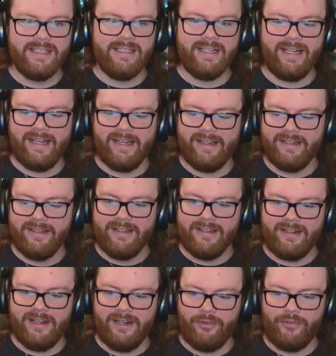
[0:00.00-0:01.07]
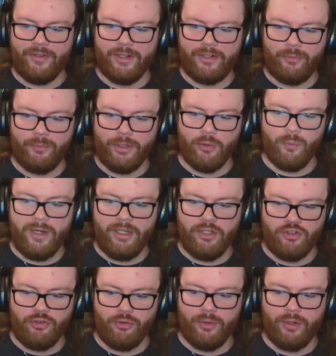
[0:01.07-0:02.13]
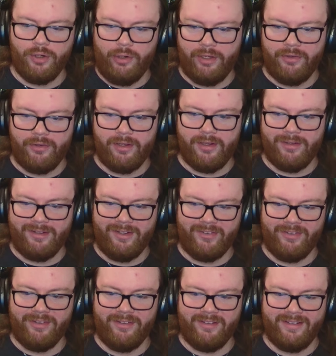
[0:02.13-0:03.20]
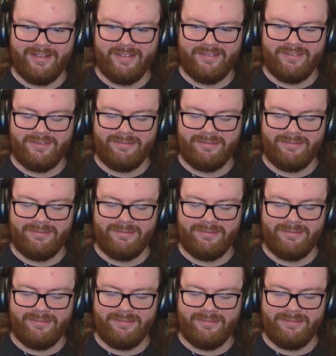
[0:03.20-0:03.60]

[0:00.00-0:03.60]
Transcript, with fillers: Ah. Kind of sucks when you win too hard, it, uh, doesn't it? Yeah.